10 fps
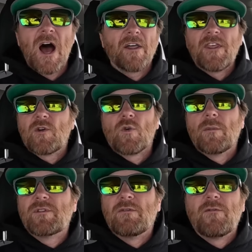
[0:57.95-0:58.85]
I think we're
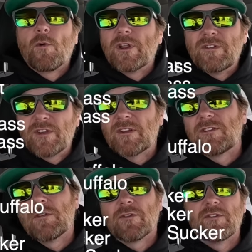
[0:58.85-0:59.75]
up to 46
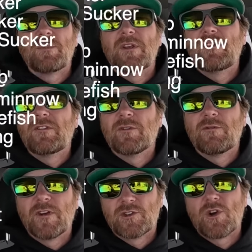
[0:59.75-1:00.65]
different species of
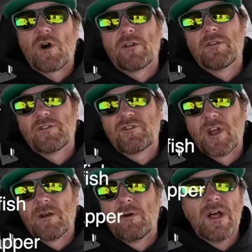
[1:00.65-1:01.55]
fish caught in this
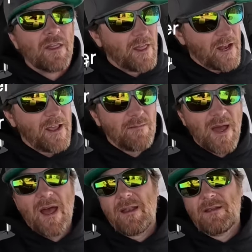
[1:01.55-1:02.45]
channel. That ain't
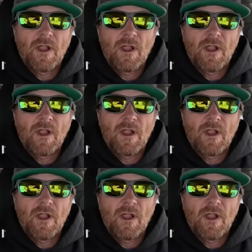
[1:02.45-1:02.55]
bad.